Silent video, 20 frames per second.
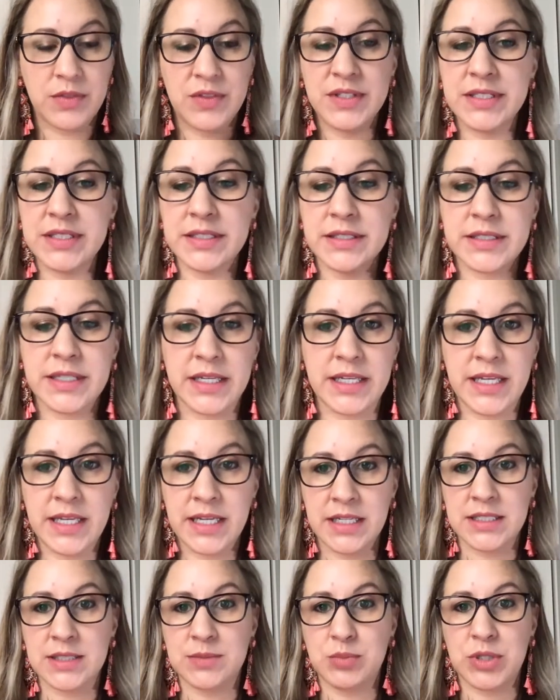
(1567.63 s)
This is, I
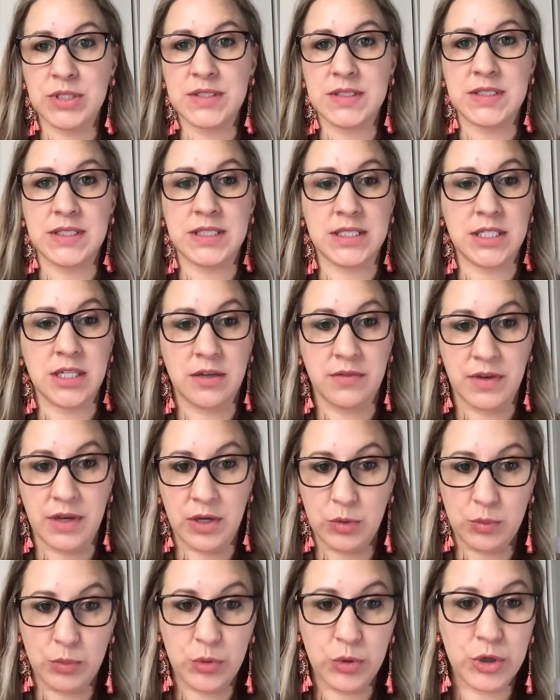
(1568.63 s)
can't express this enough how
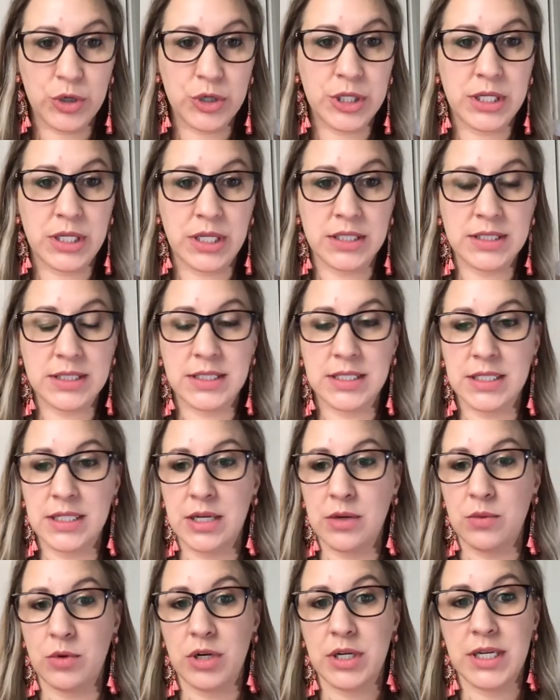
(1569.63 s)
important it is to
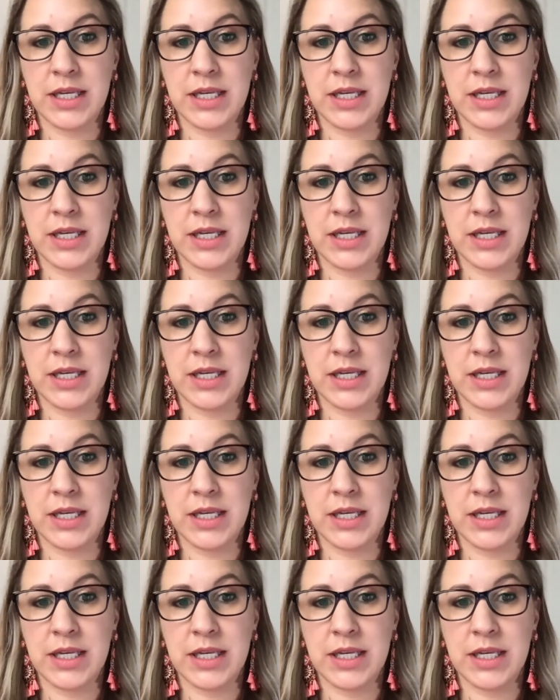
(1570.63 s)
network,